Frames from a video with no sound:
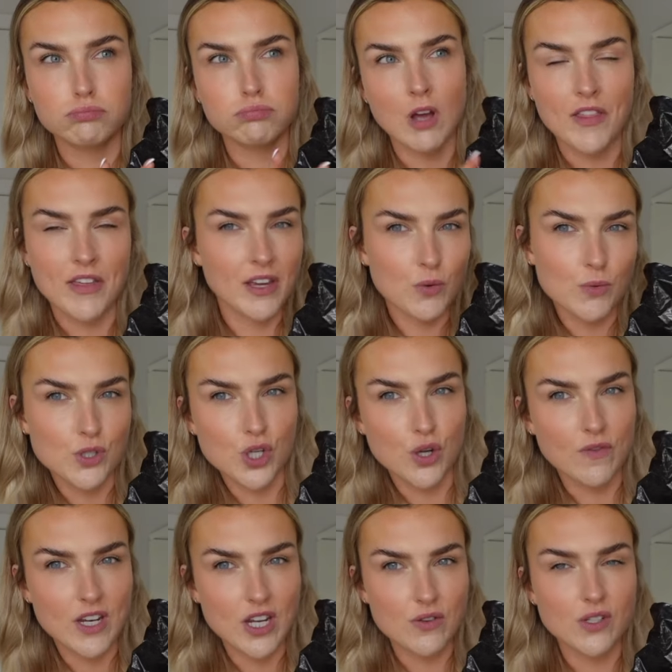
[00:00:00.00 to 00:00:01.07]
I think it was two
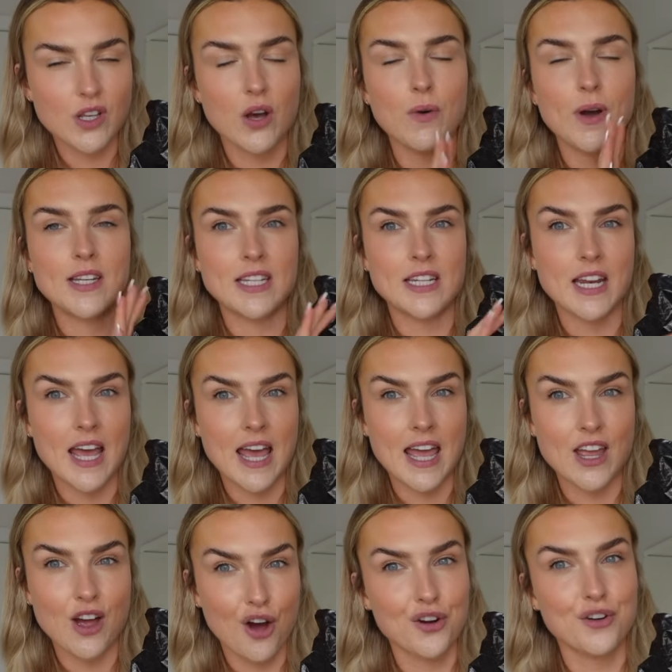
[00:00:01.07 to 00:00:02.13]
videos ago, I did
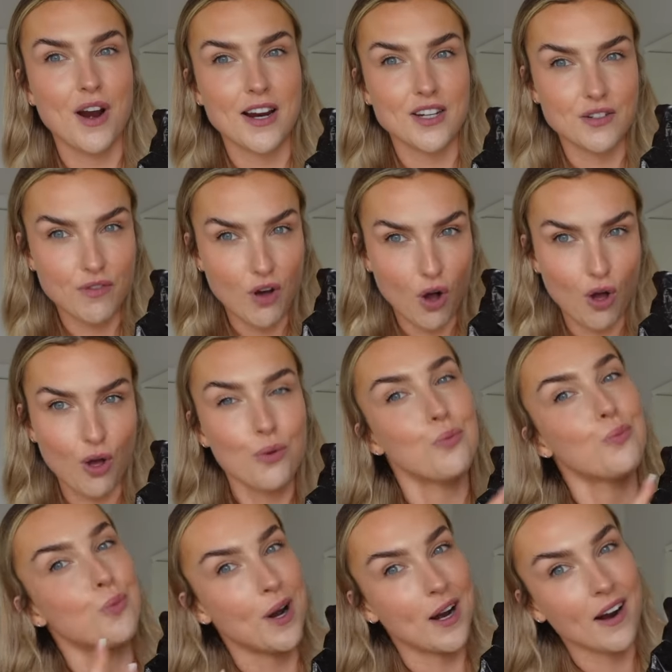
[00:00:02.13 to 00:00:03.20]
a OnerActive
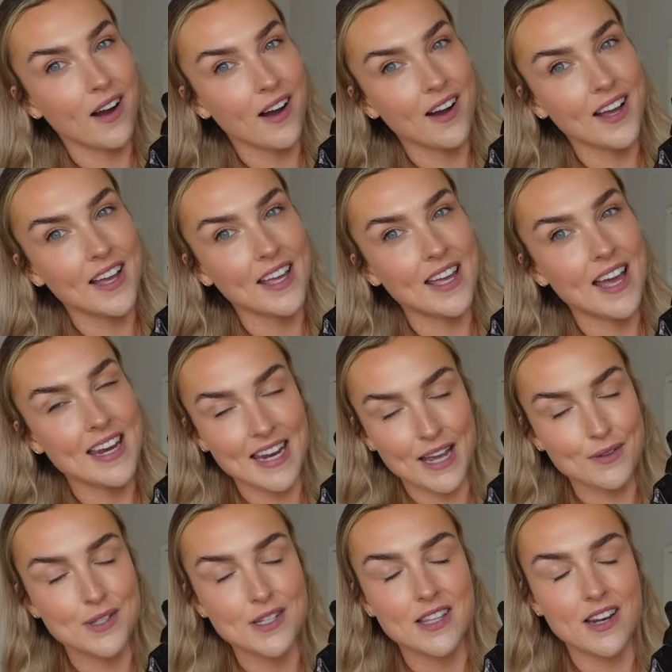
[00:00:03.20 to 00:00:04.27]
haul where I
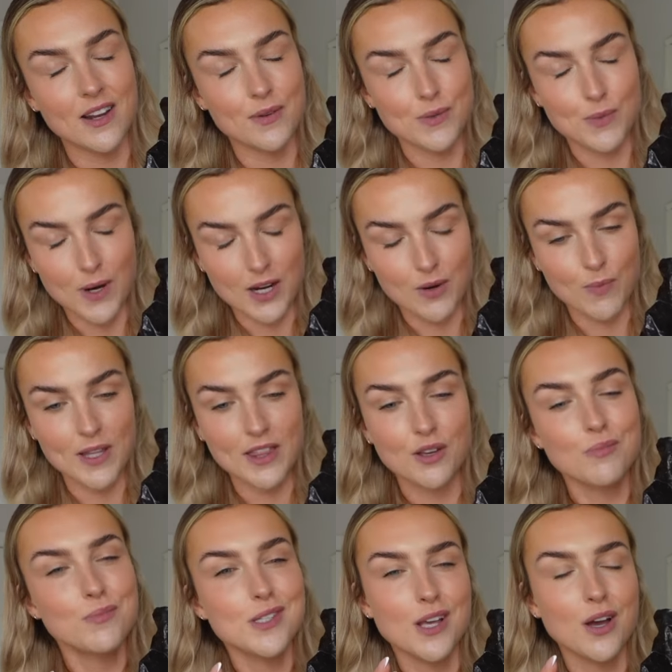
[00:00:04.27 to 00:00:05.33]
announced that I was working with
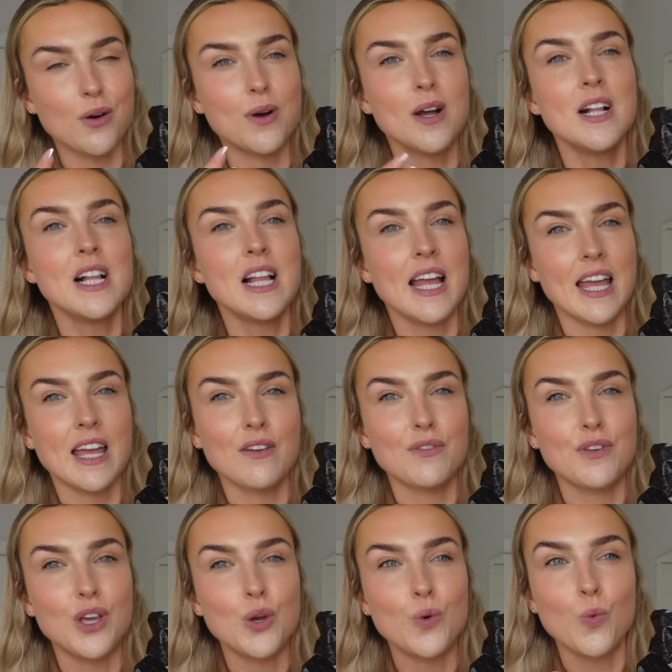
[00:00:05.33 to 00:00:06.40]
them. So
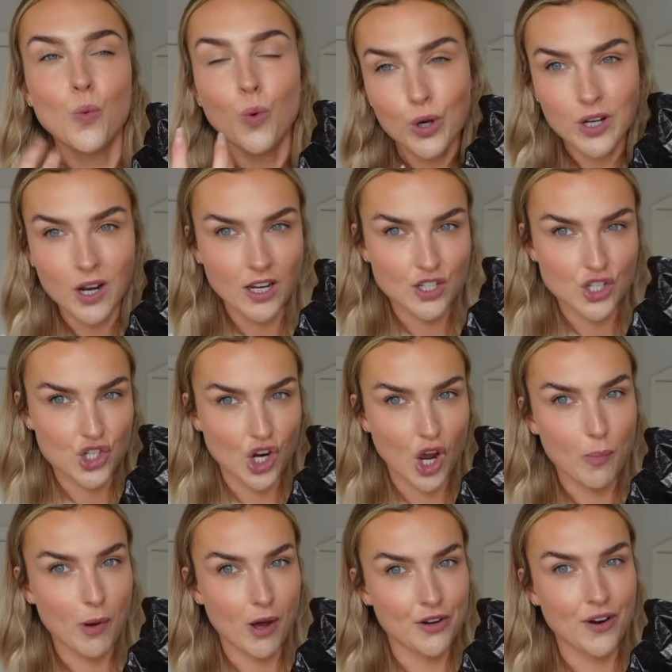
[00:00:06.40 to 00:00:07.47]
if you would like to
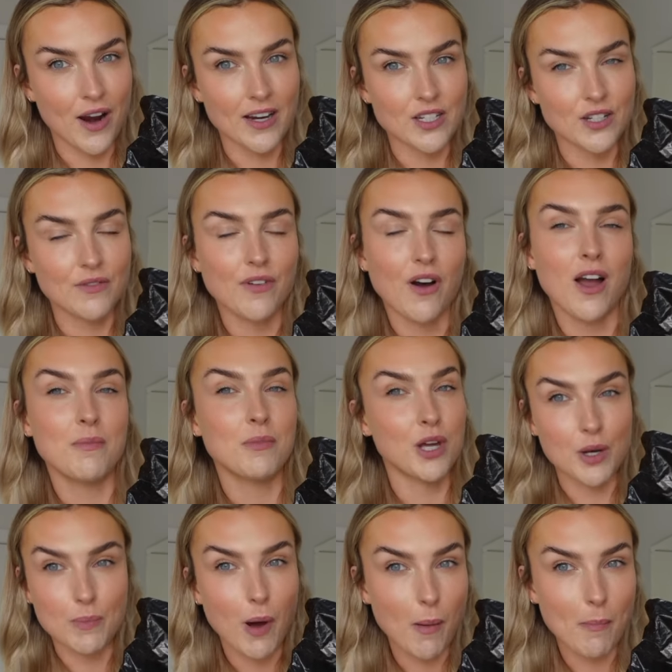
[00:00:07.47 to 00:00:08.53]
shop OnerActive, I'm
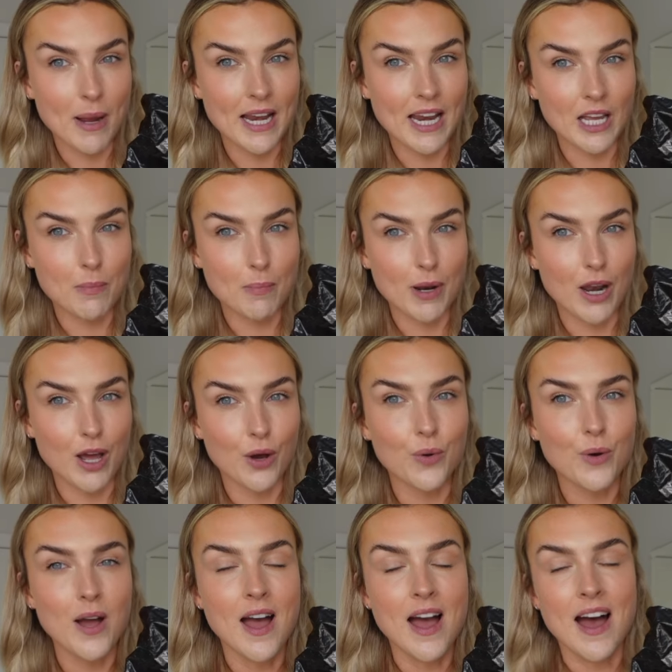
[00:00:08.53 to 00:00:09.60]
gonna pop my link
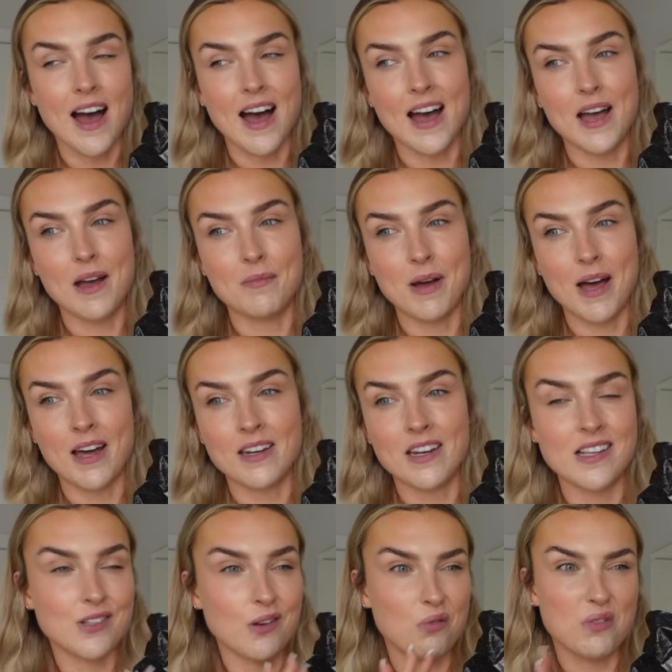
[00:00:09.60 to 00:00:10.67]
below. And
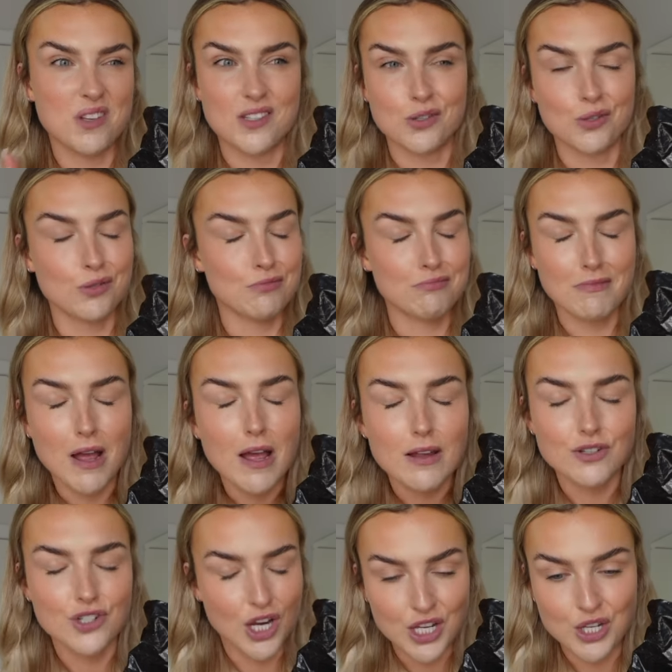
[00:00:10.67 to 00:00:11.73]
as always, just
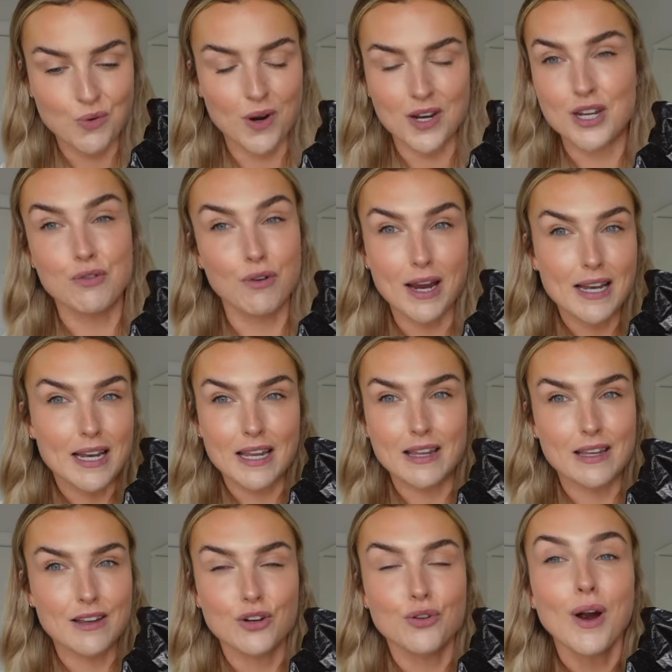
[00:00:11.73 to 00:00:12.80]
genuinely
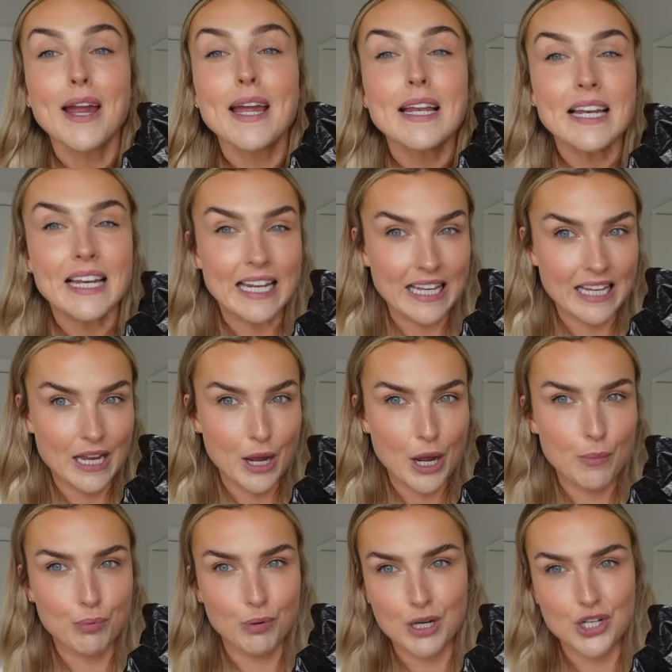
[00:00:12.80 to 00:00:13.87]
greatly, greatly
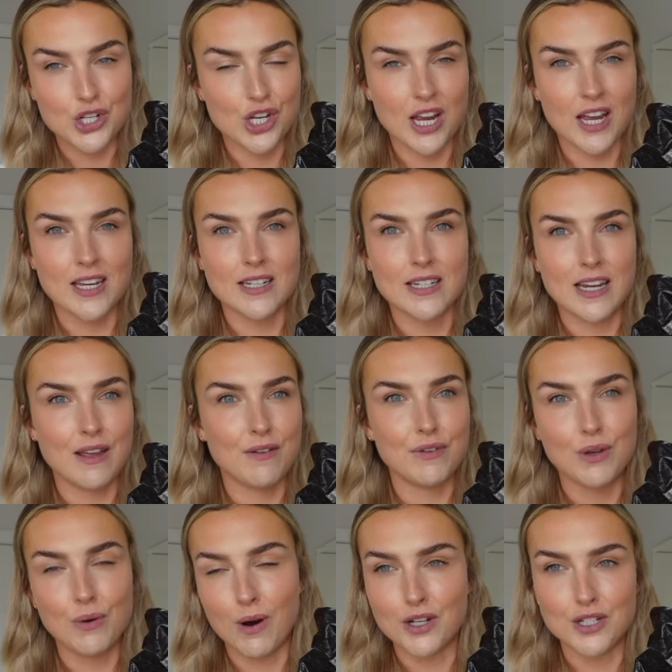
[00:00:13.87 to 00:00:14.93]
appreciate if
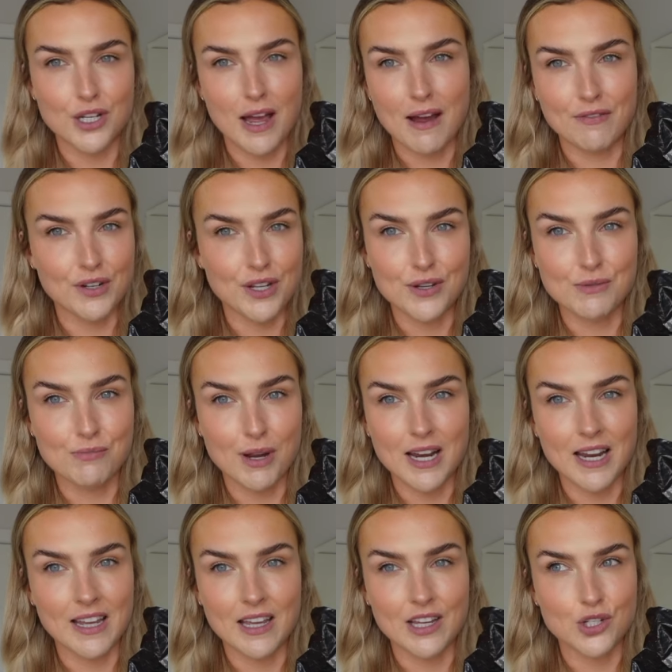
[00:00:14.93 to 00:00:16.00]
you are to ever use my
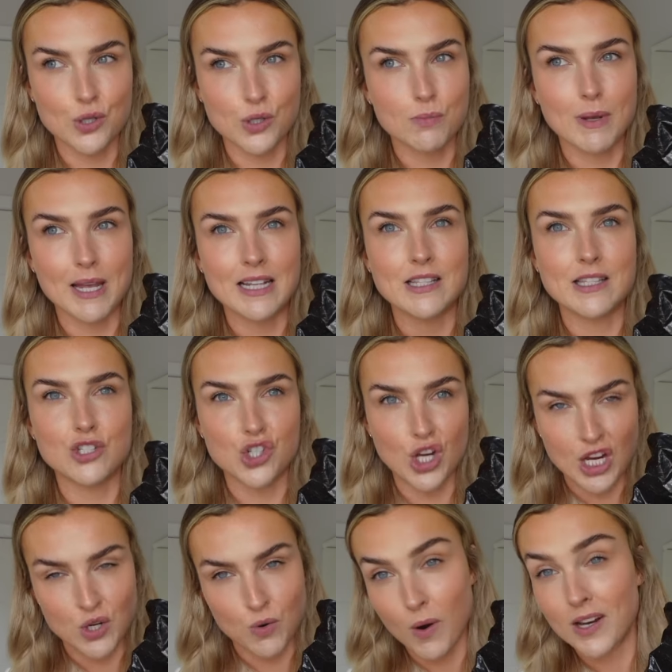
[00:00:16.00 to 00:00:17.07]
link. It just means
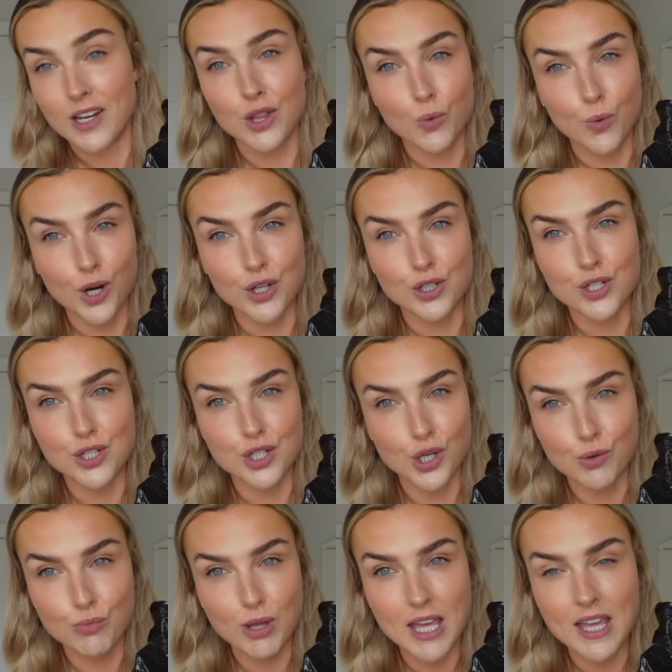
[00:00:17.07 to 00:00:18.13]
genuinely the world
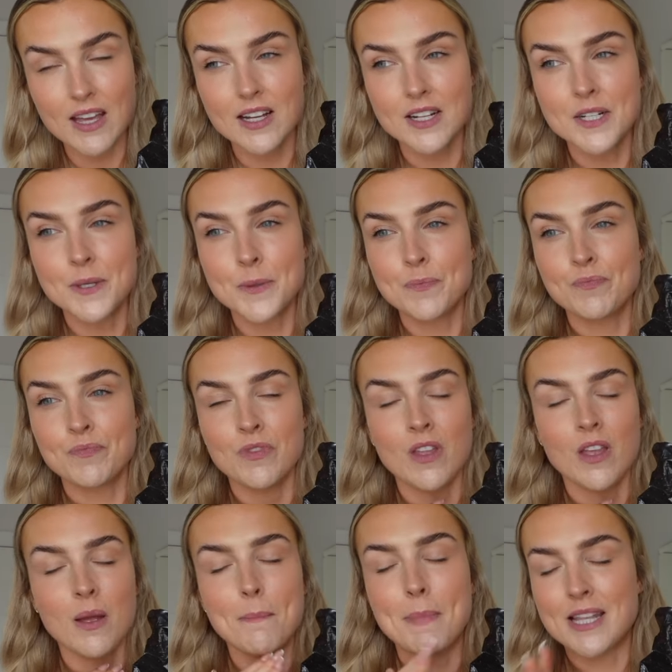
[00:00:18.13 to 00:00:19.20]
to me.
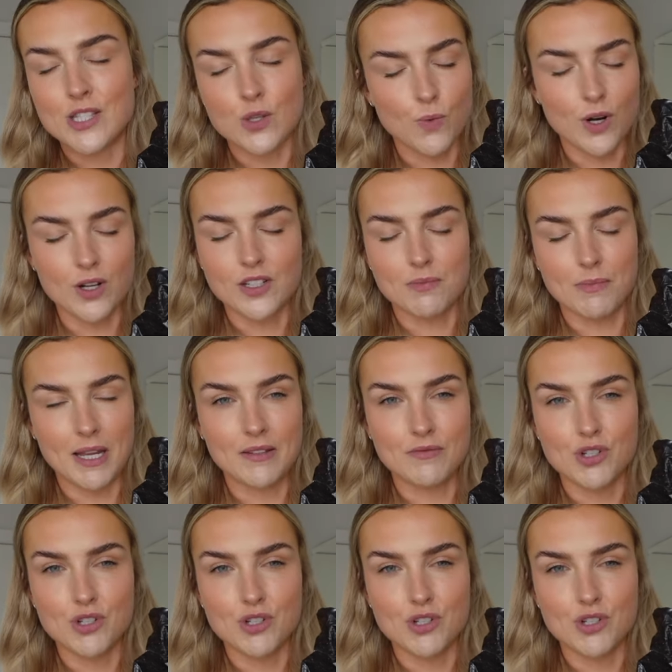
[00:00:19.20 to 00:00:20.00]
Means the world to me.